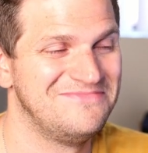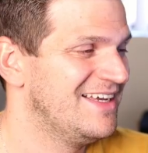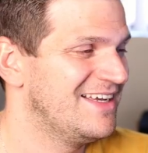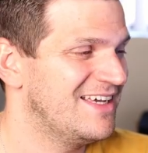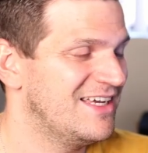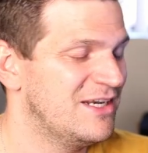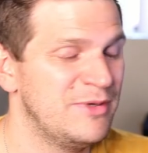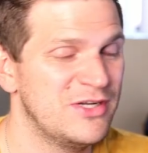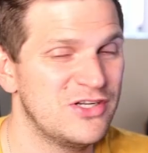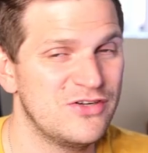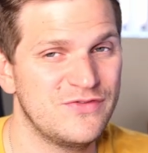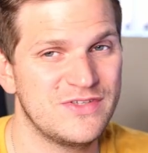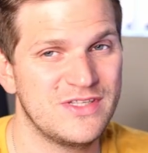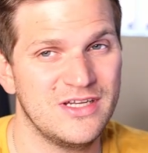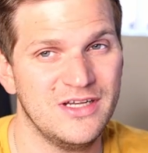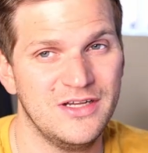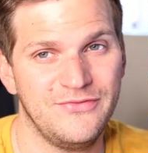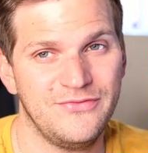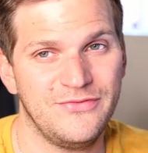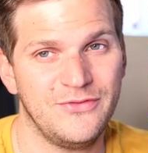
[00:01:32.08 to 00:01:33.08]
got a bunch of
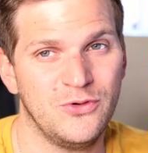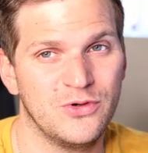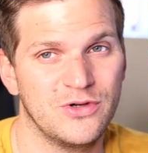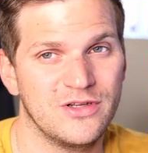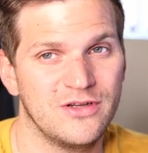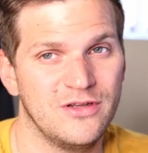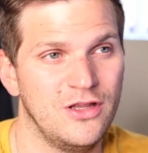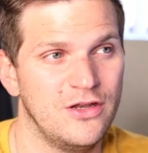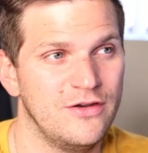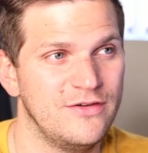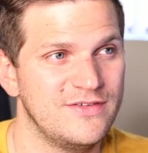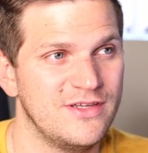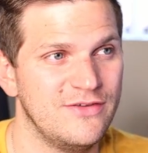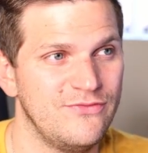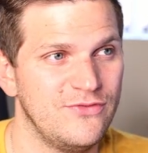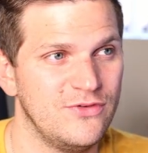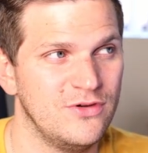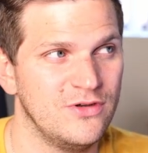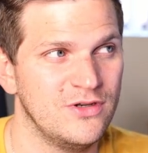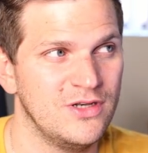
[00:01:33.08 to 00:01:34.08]
stuff, ordered a lot of
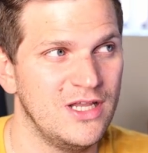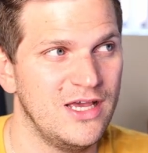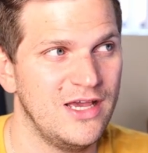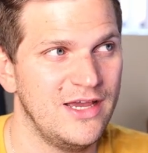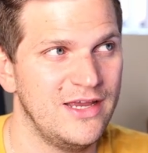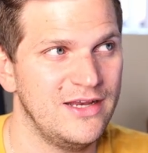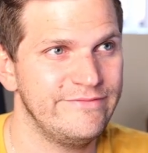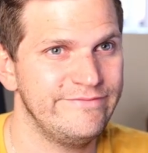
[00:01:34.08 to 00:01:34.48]
stuff online.